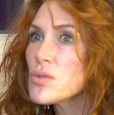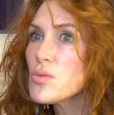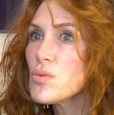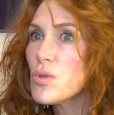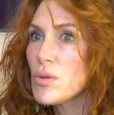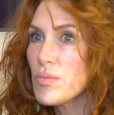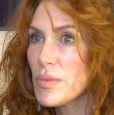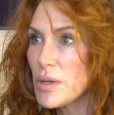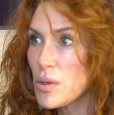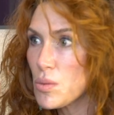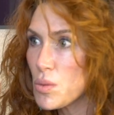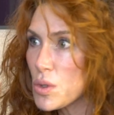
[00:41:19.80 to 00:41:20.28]

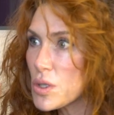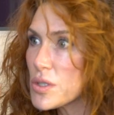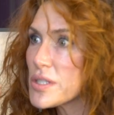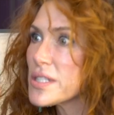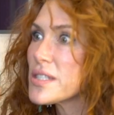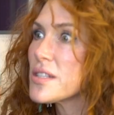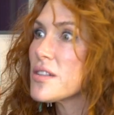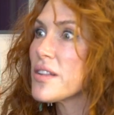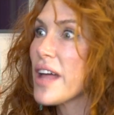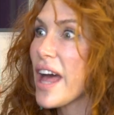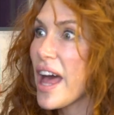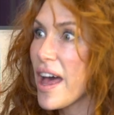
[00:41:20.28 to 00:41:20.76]
women will
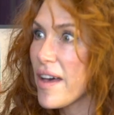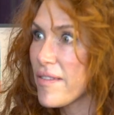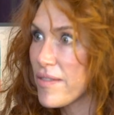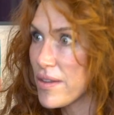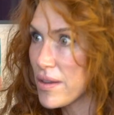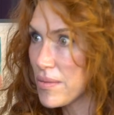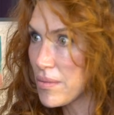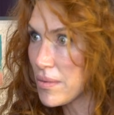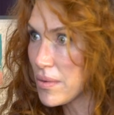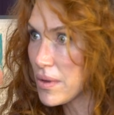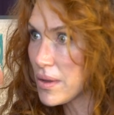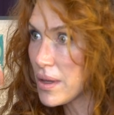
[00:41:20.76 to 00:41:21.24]
still have
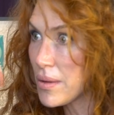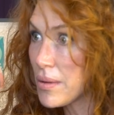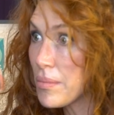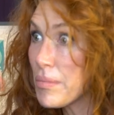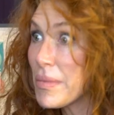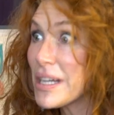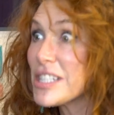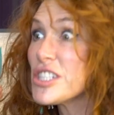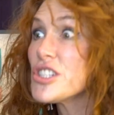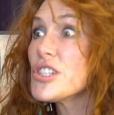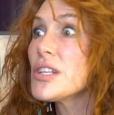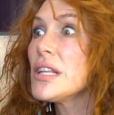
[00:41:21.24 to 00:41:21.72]
a
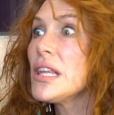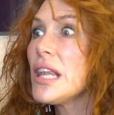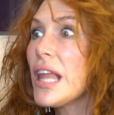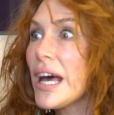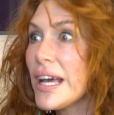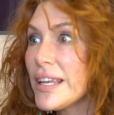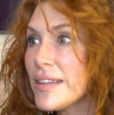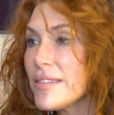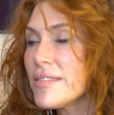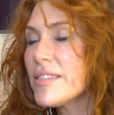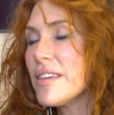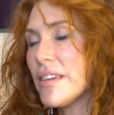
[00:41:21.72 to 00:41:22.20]
much
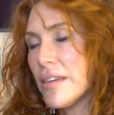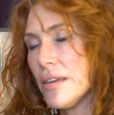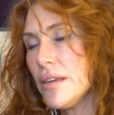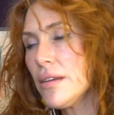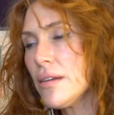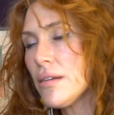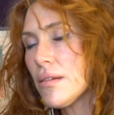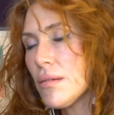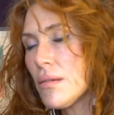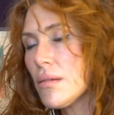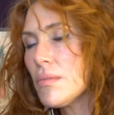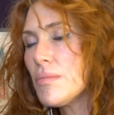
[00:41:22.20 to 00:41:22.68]
lighter,
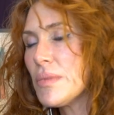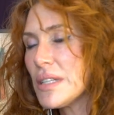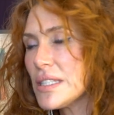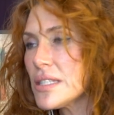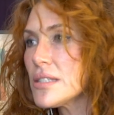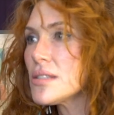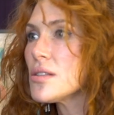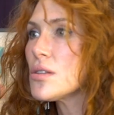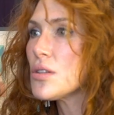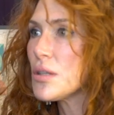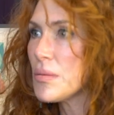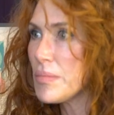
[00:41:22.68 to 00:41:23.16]
but
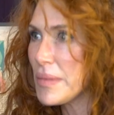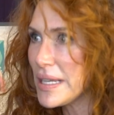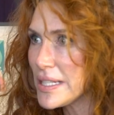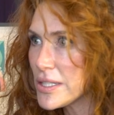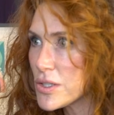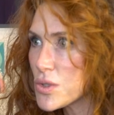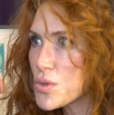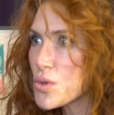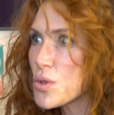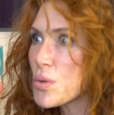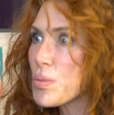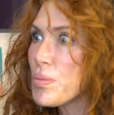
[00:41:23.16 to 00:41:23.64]
still a
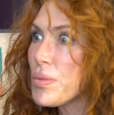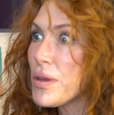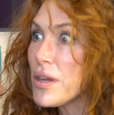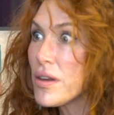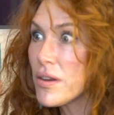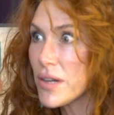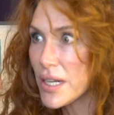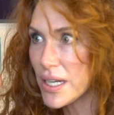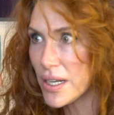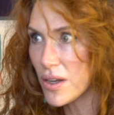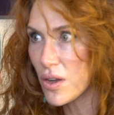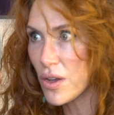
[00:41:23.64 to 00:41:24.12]
menstrual
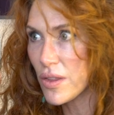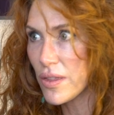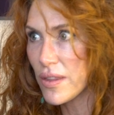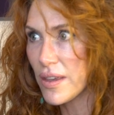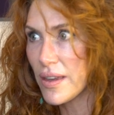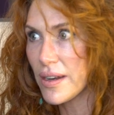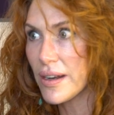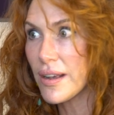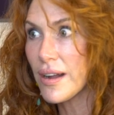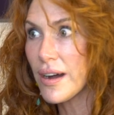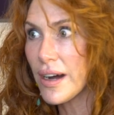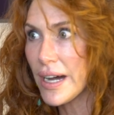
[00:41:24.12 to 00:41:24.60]
period on
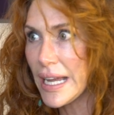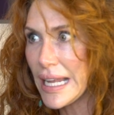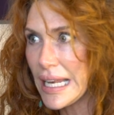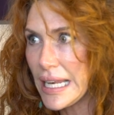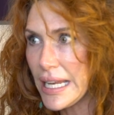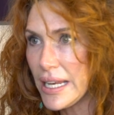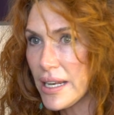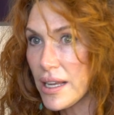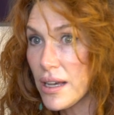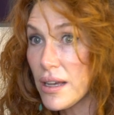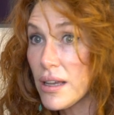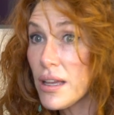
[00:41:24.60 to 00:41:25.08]
their
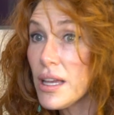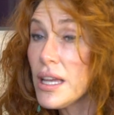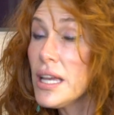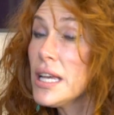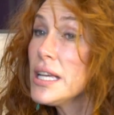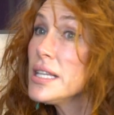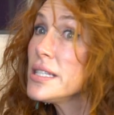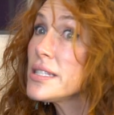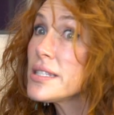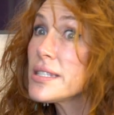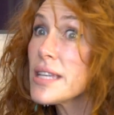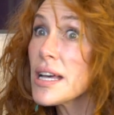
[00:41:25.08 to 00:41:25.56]
Kyleena.
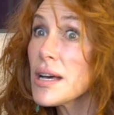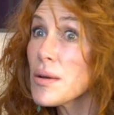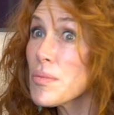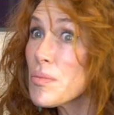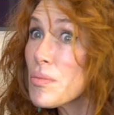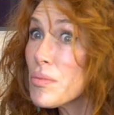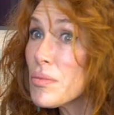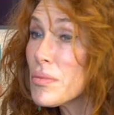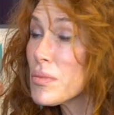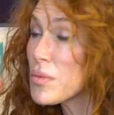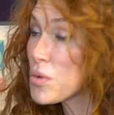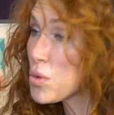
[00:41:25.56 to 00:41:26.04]

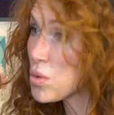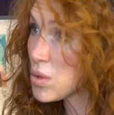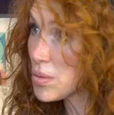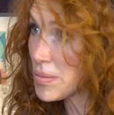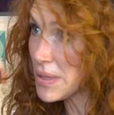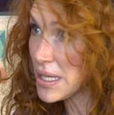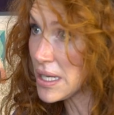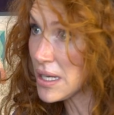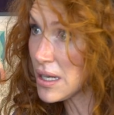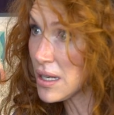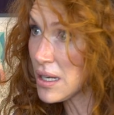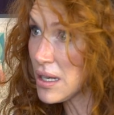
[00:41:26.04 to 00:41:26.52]
Some
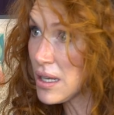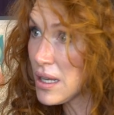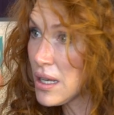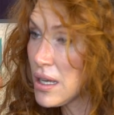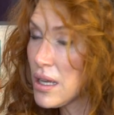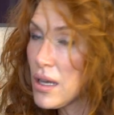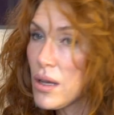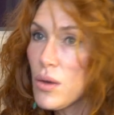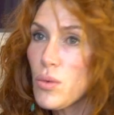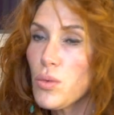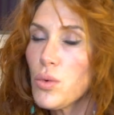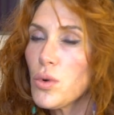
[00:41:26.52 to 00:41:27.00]
women
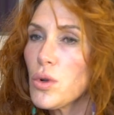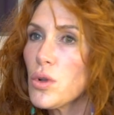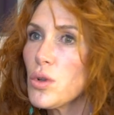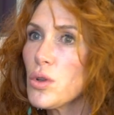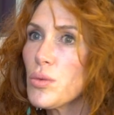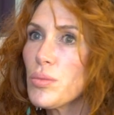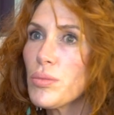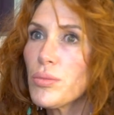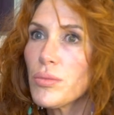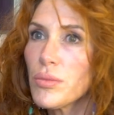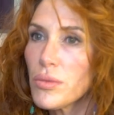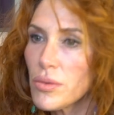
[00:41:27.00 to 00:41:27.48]

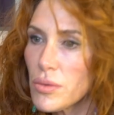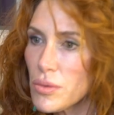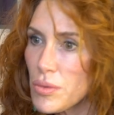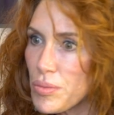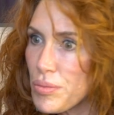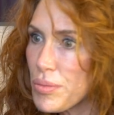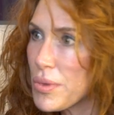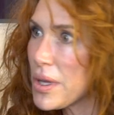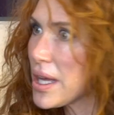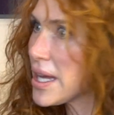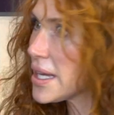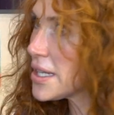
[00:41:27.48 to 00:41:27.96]
will
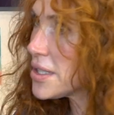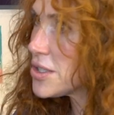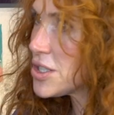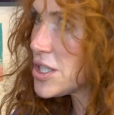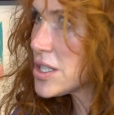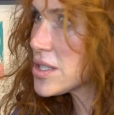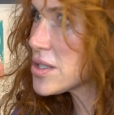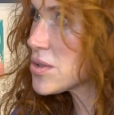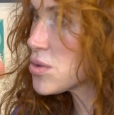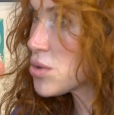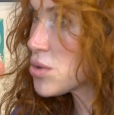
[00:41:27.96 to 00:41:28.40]
just